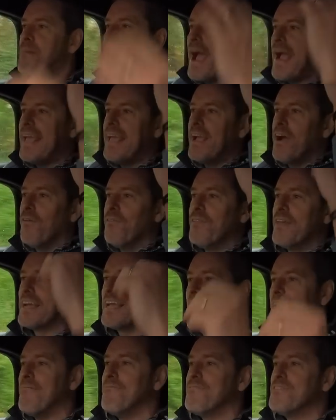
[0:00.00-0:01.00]
banging on the
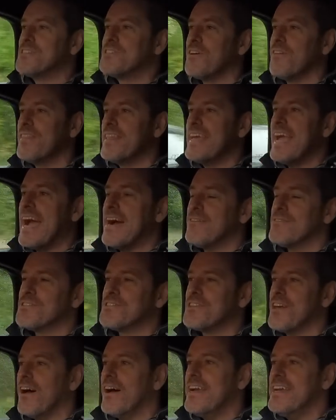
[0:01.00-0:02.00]
canvas on the
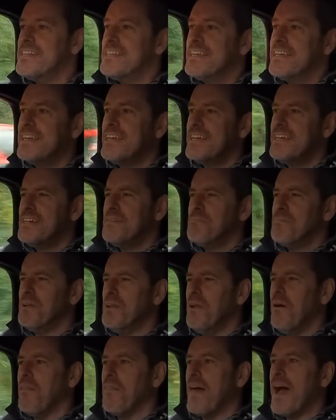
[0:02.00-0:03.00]
outside, but
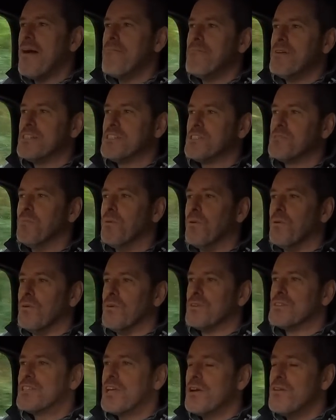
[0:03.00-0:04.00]
not that much
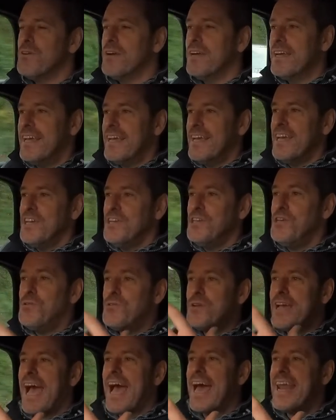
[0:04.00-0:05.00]
more. So you
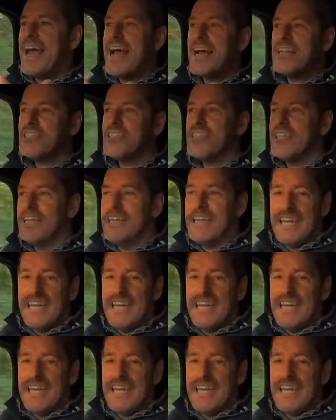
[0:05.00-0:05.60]
can actually